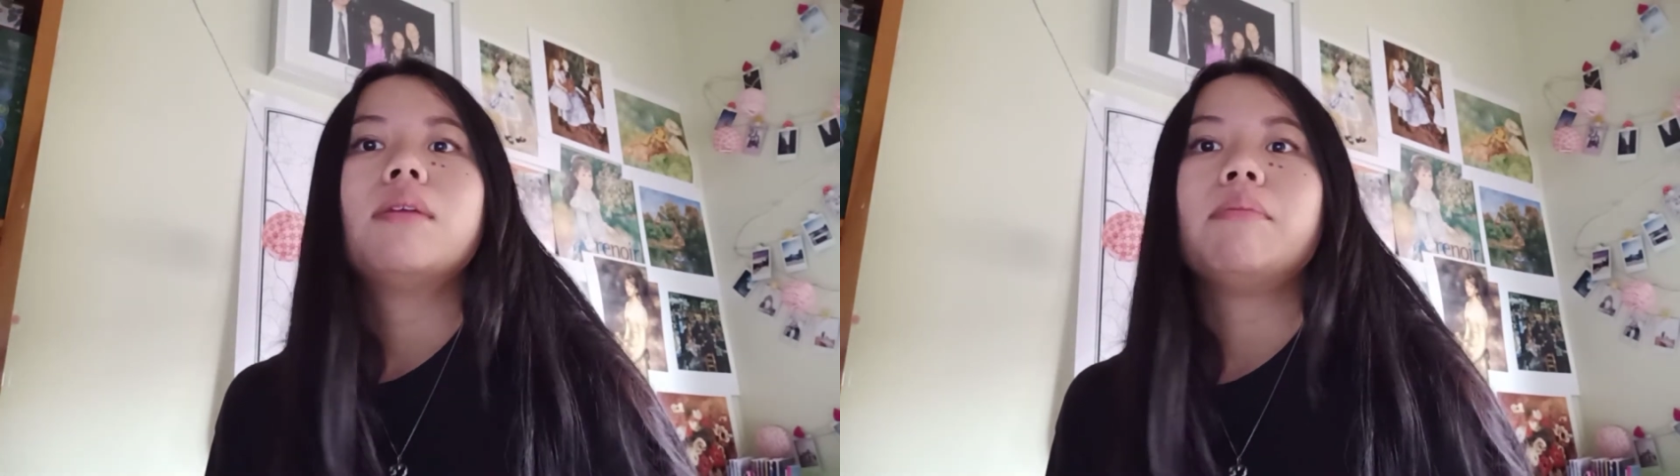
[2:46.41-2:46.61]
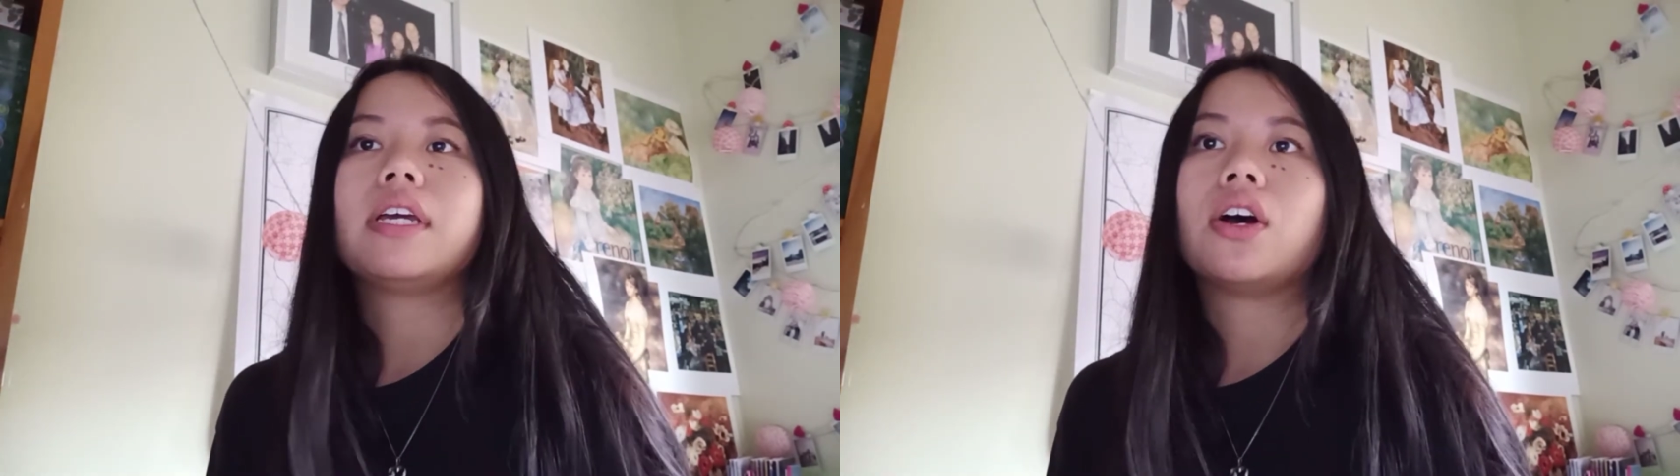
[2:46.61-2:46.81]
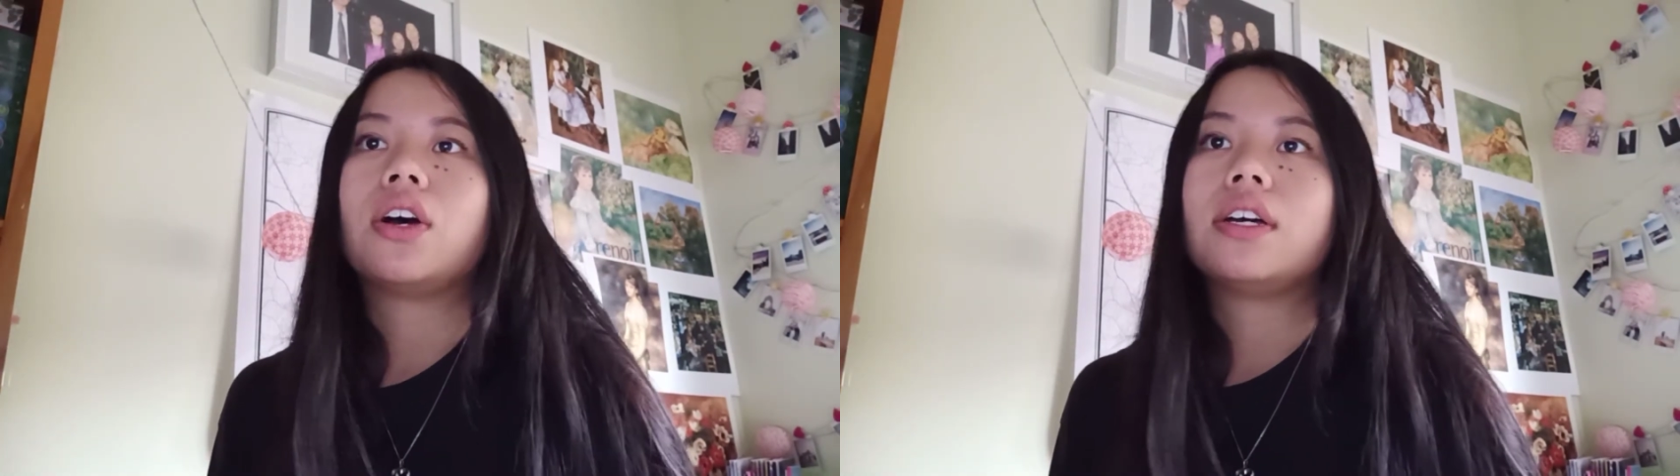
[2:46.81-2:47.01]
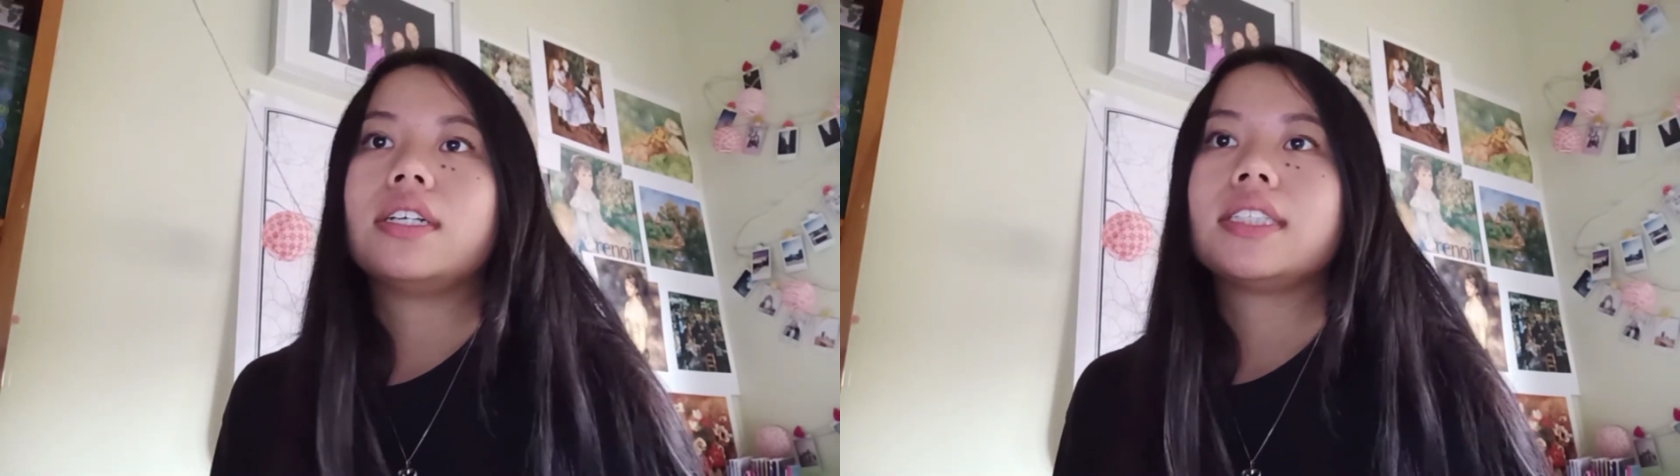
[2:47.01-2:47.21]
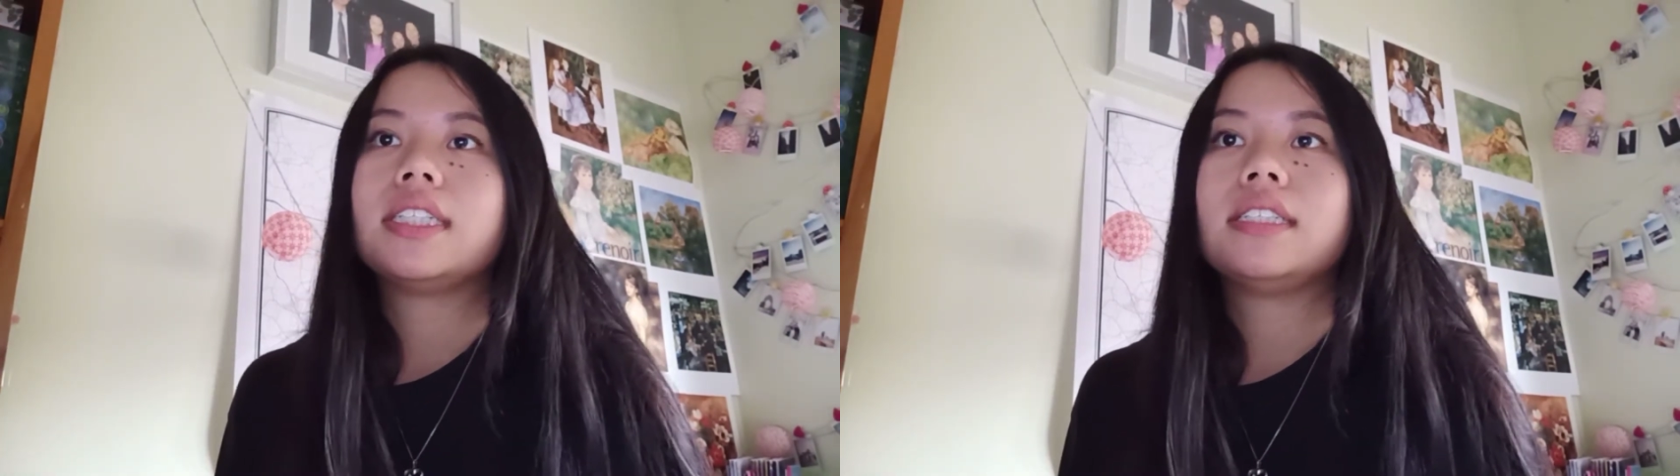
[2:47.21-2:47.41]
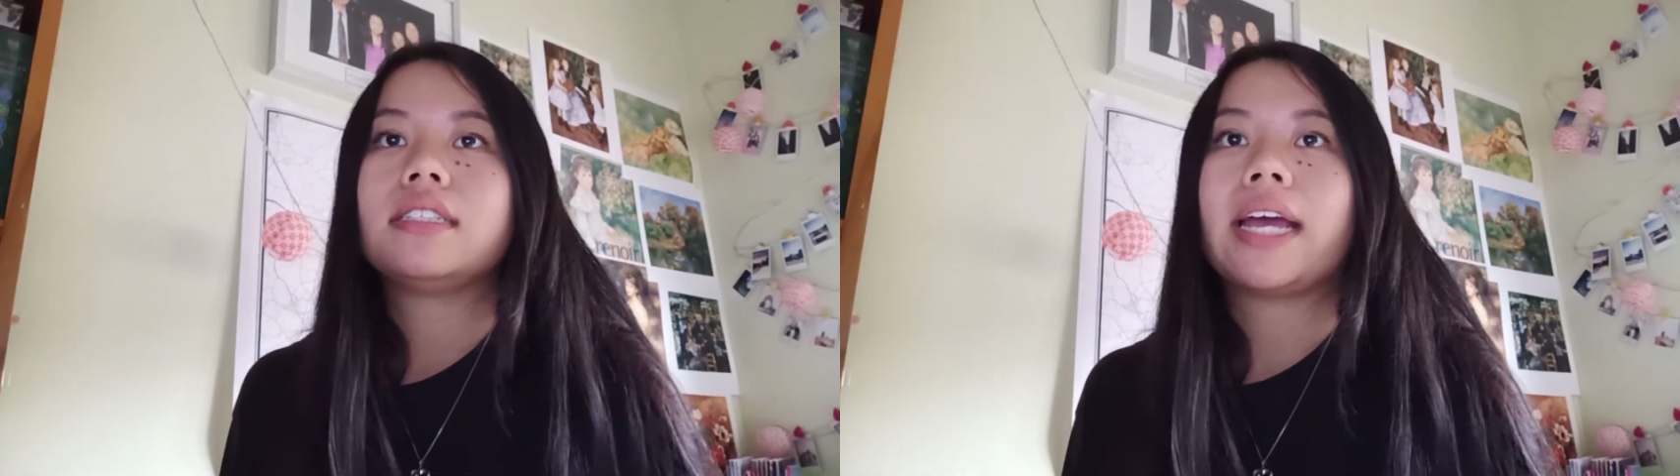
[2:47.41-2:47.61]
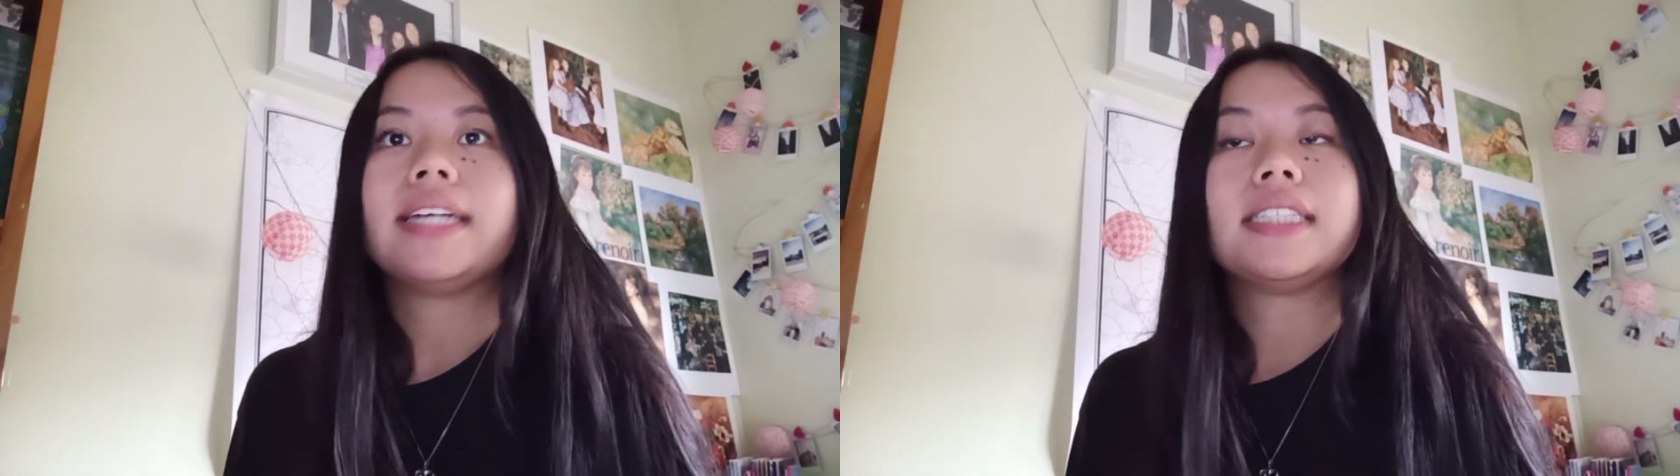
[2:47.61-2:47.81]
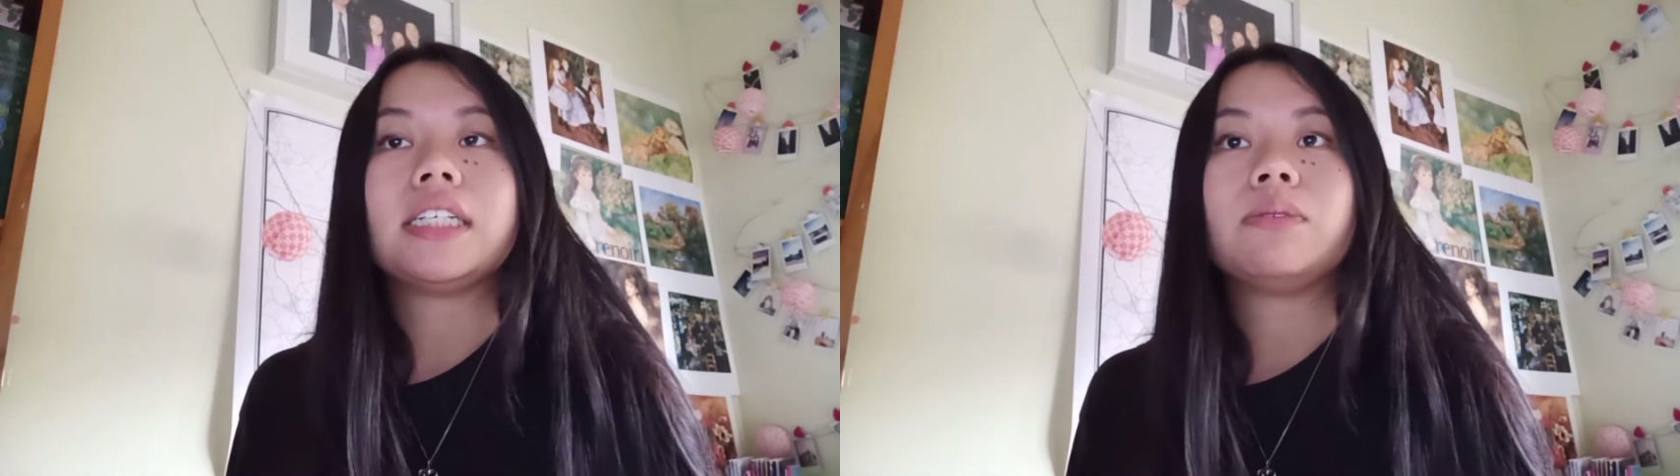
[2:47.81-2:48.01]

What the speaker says: be heard in Haiti,